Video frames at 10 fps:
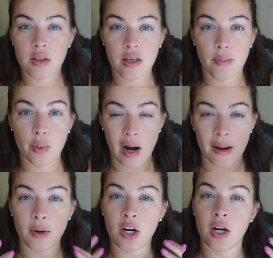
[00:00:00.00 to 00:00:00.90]
the
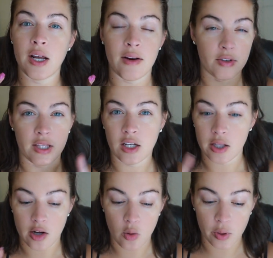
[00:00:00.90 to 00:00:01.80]
primer and everything
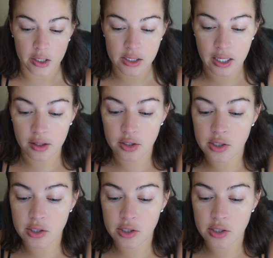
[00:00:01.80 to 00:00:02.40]
like all works together.